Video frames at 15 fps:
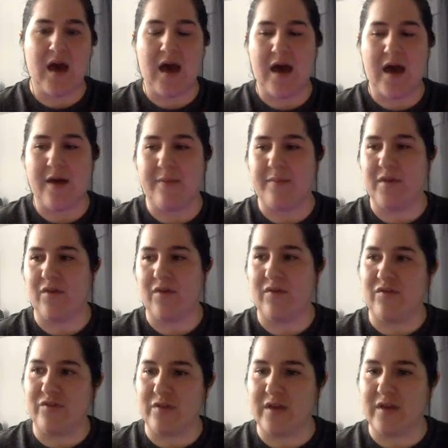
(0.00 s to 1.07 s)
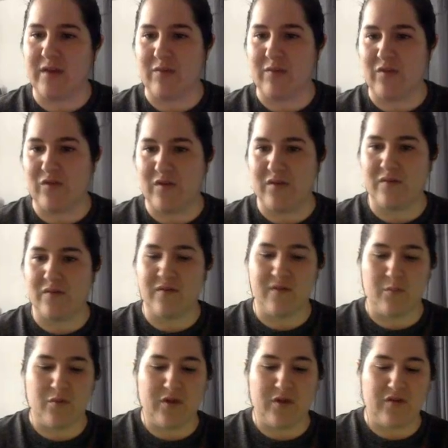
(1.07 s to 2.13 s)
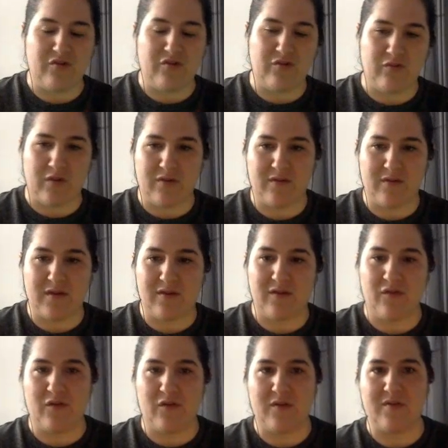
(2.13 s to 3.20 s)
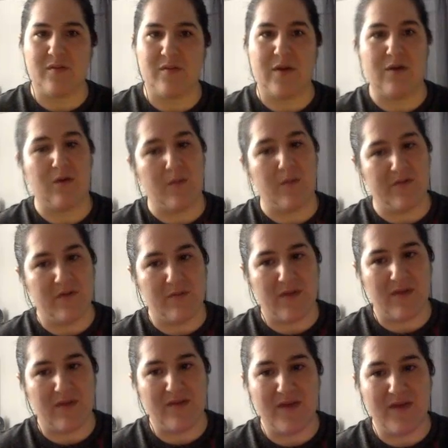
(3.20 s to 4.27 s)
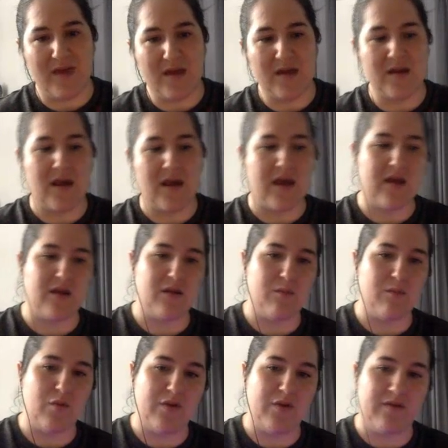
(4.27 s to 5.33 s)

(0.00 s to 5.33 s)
Originally, I mentioned some pretty strict conditions about chromosome 19 and more